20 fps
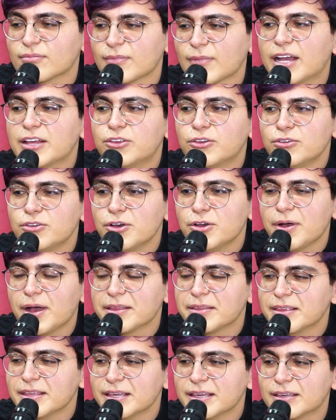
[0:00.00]
I don't know. I
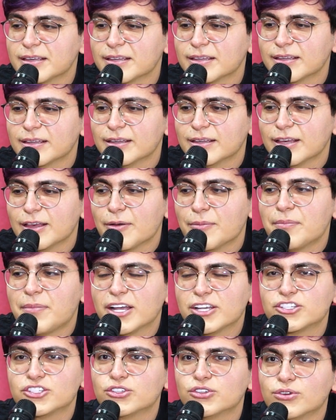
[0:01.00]
think my
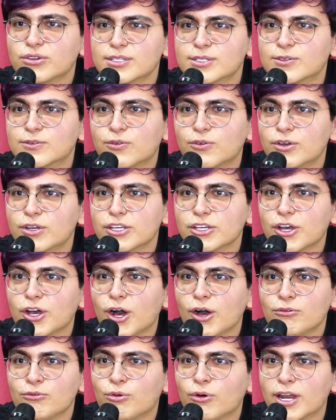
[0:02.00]
shorts falling
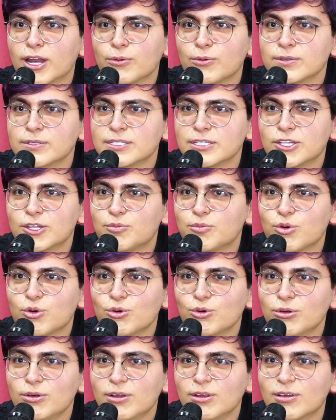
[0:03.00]
off while I was in the
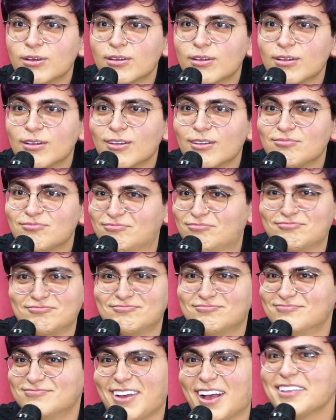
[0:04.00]
pool.
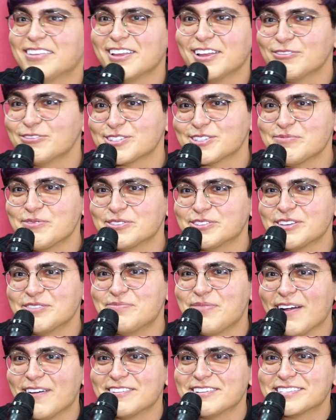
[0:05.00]
I think that was the most
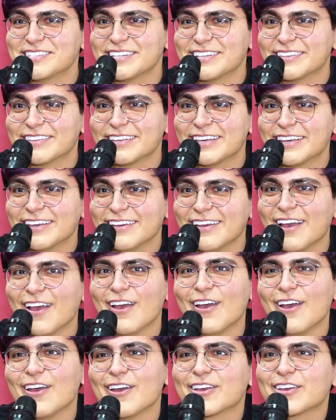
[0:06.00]
embarrassing thing.
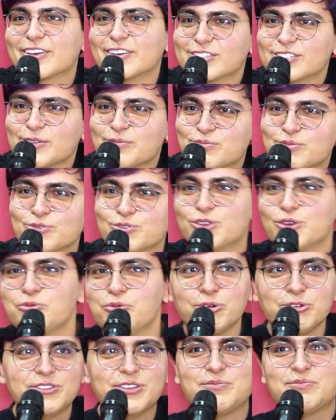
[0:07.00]
Because the
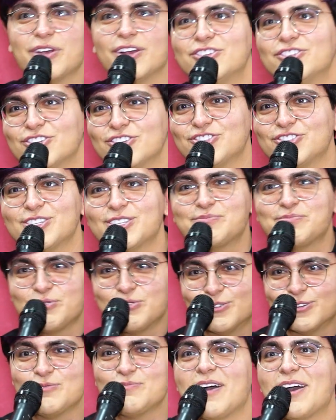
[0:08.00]
water pressure just
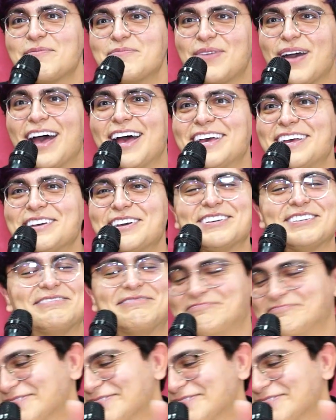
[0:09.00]
pulled my pants.